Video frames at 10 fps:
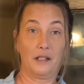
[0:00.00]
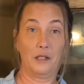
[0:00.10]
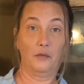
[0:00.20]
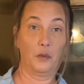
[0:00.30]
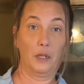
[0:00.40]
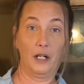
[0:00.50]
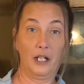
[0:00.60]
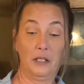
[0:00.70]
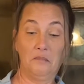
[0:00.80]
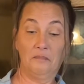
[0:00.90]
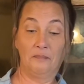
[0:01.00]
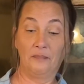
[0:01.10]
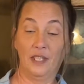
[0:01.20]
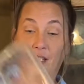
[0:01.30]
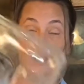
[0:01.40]
silverware in.
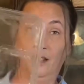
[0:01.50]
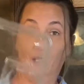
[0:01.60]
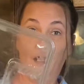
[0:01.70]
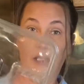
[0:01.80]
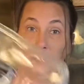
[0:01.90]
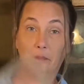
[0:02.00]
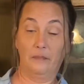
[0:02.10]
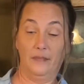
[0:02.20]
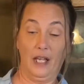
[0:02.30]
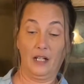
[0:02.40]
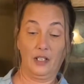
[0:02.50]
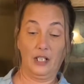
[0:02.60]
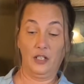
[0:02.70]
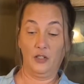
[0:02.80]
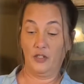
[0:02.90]
That'll get
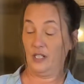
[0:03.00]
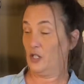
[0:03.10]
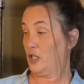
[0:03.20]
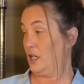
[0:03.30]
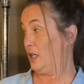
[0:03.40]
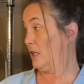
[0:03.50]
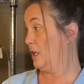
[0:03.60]
used this year.